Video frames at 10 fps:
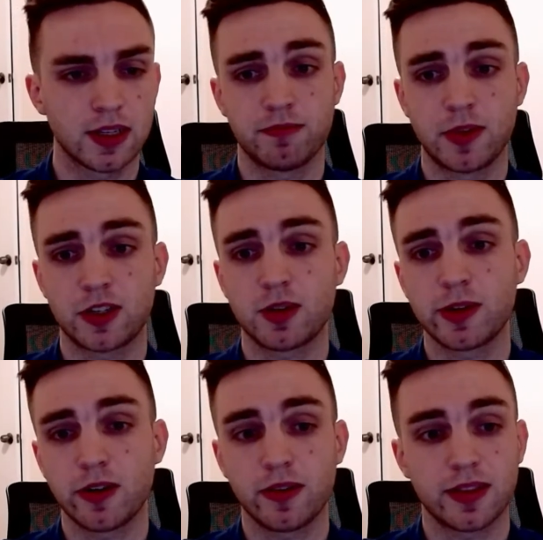And it should be
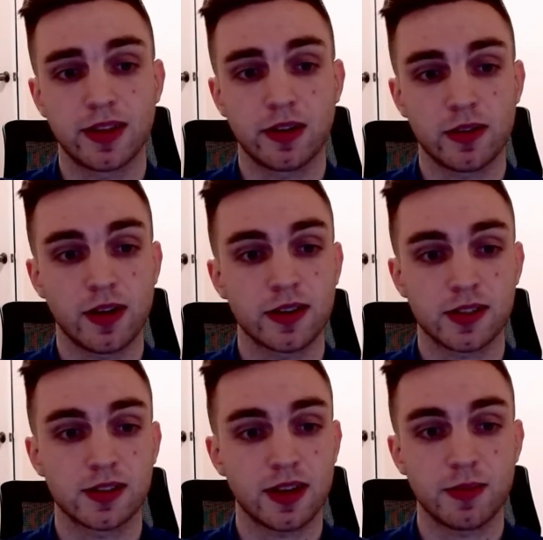noted that the aeronautics
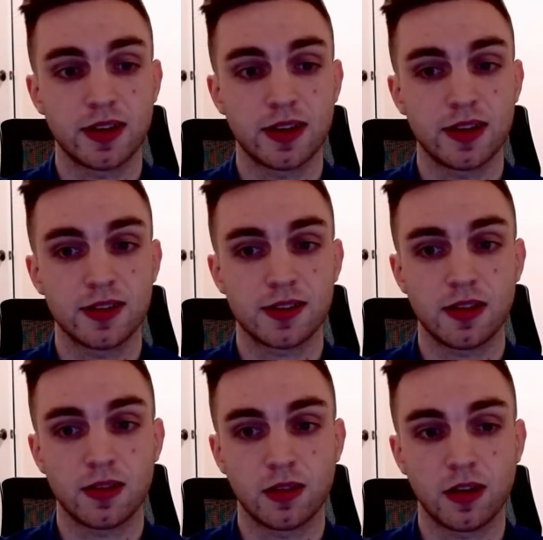segment is the
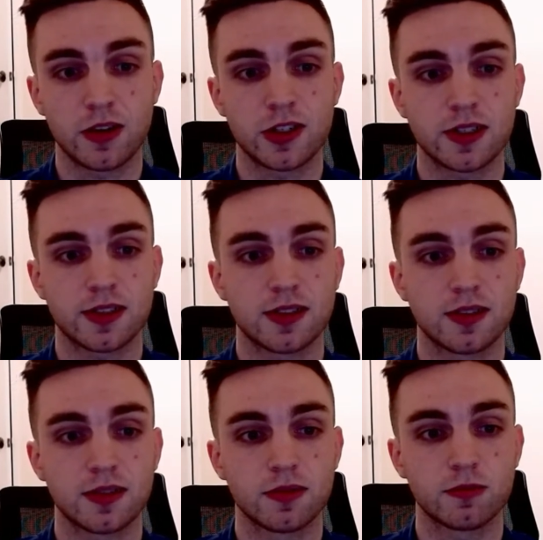largest
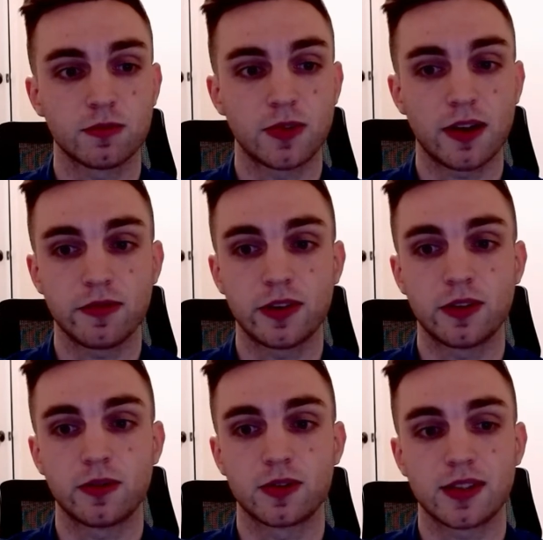
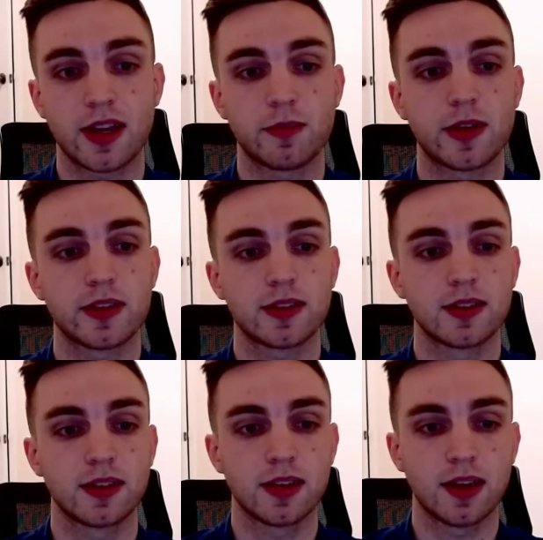revenue segment,
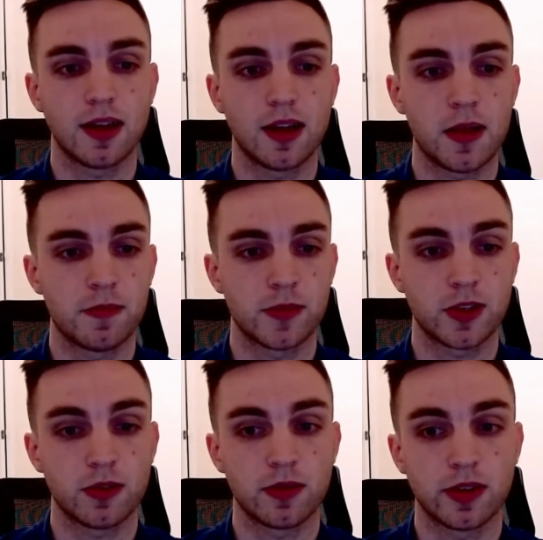
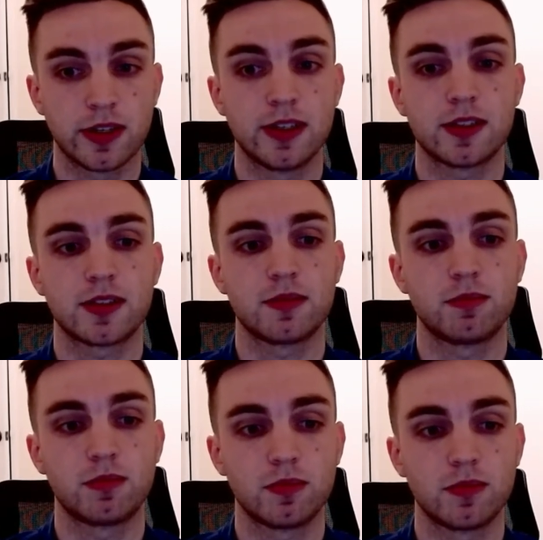so it is
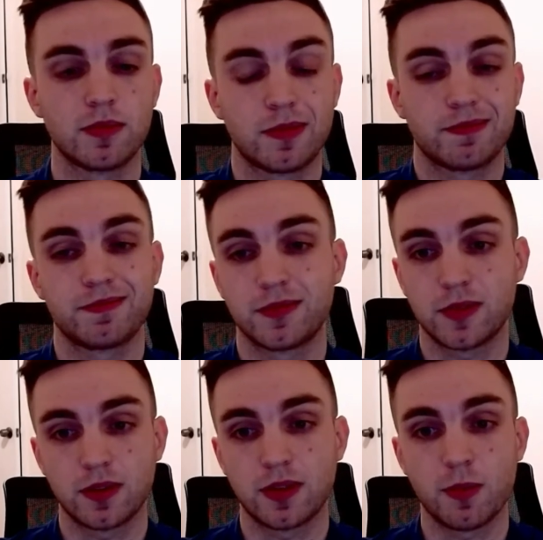
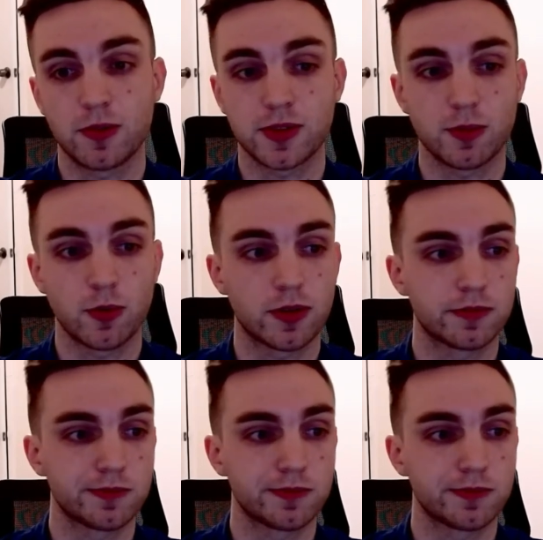the most important.